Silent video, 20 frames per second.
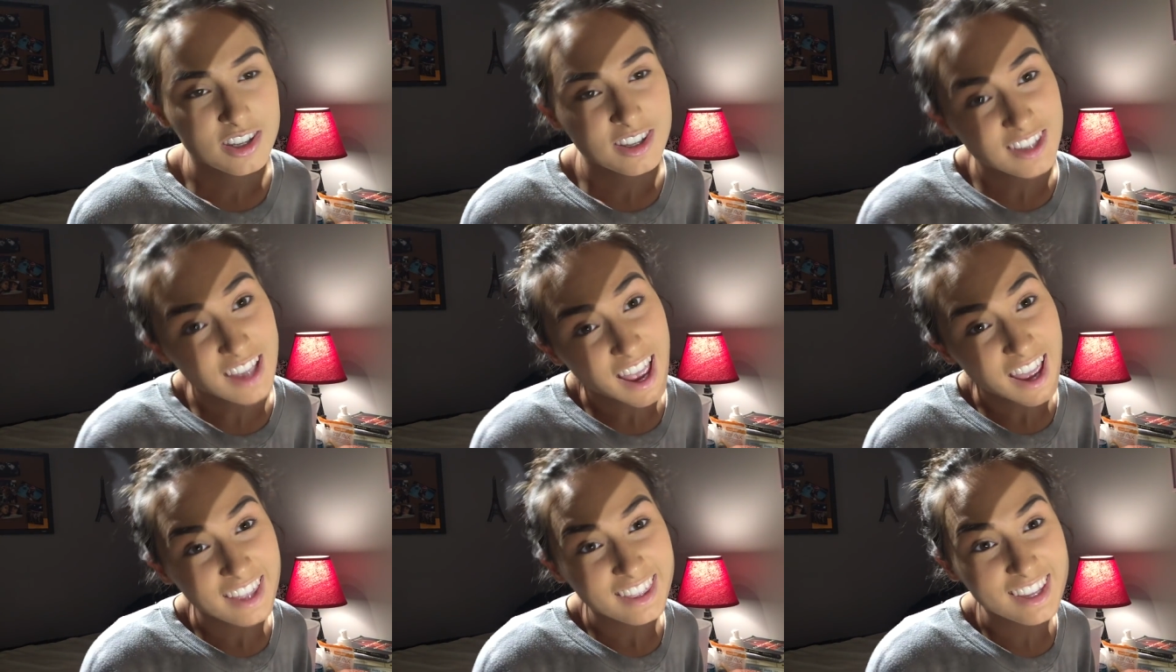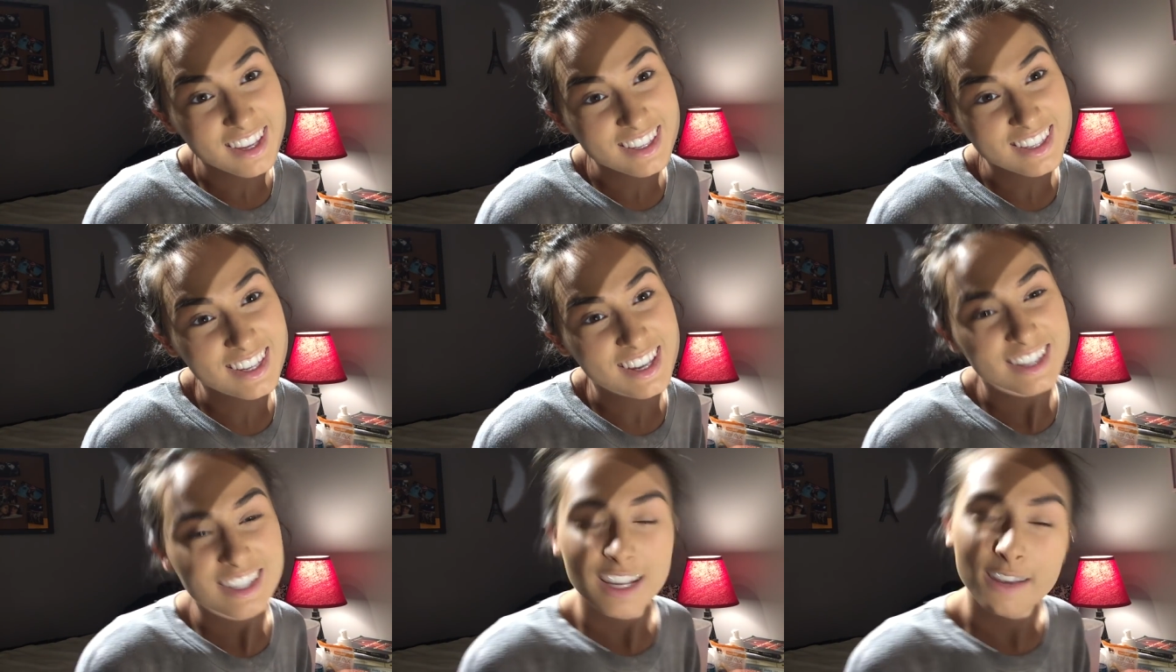sign that
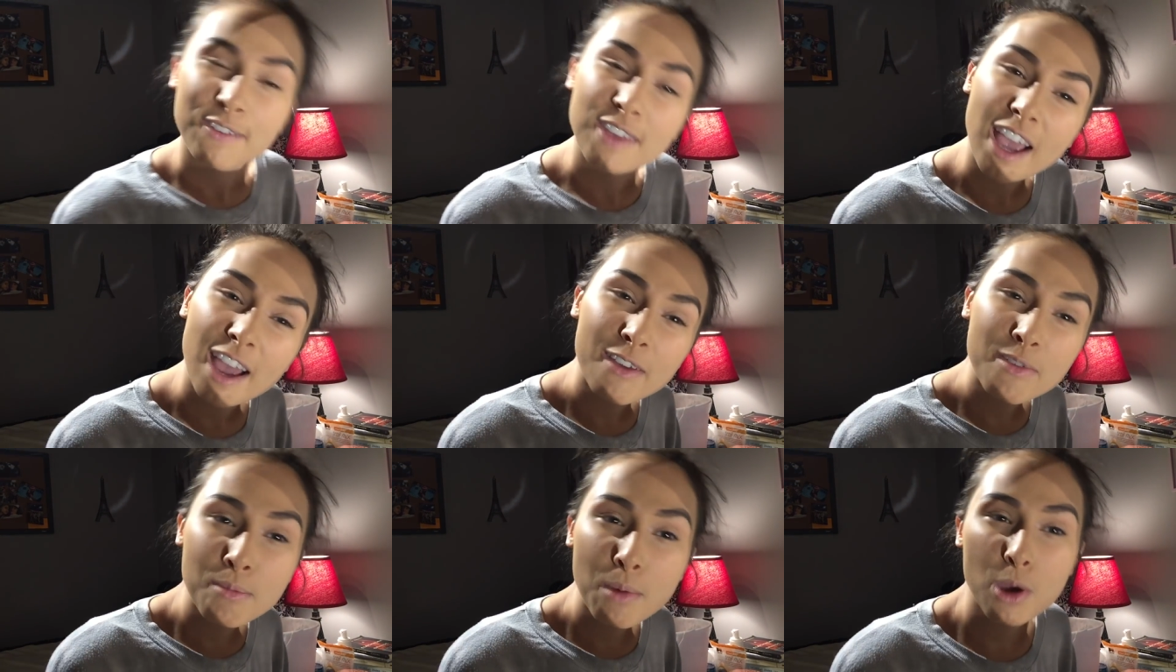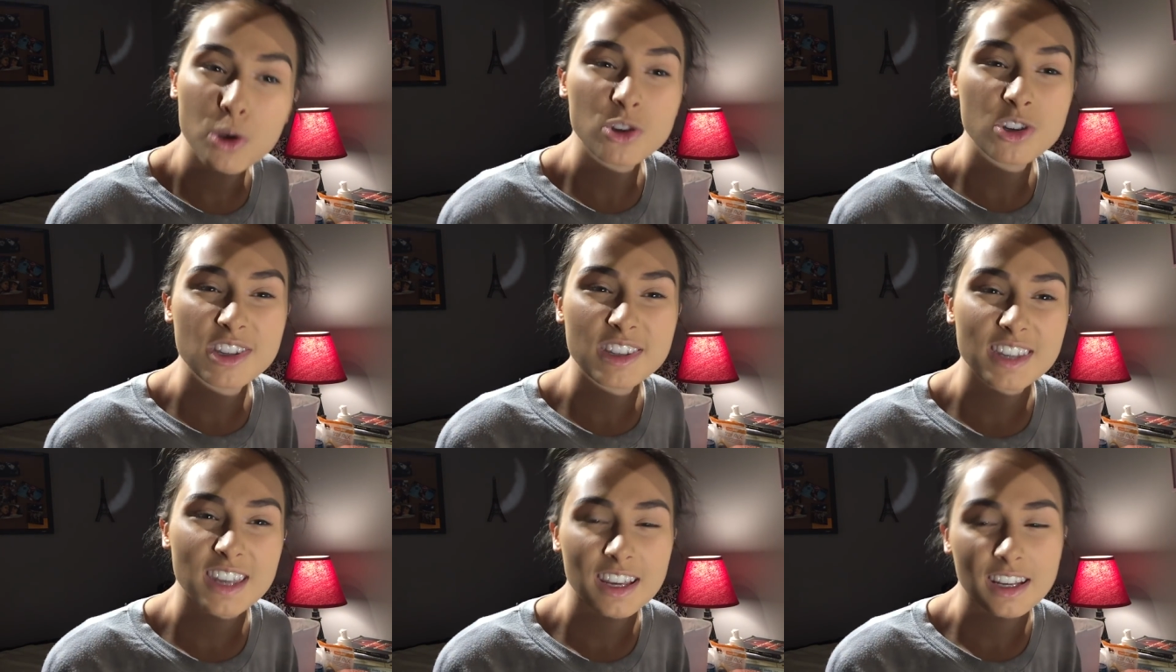says, if you have
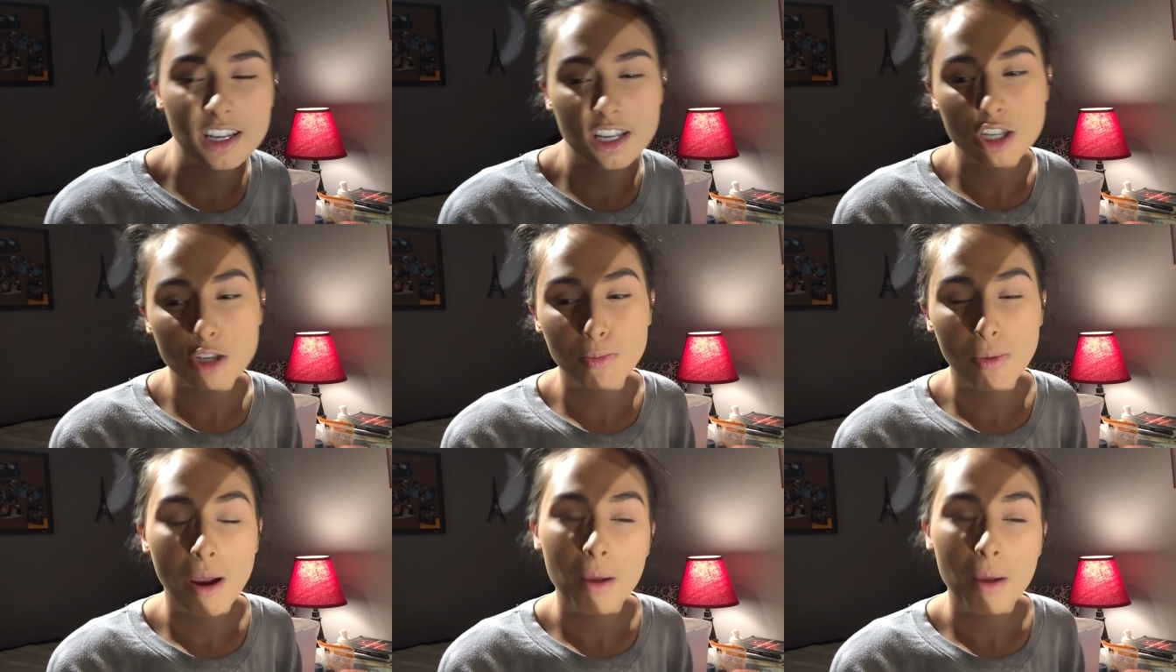motion sickness, you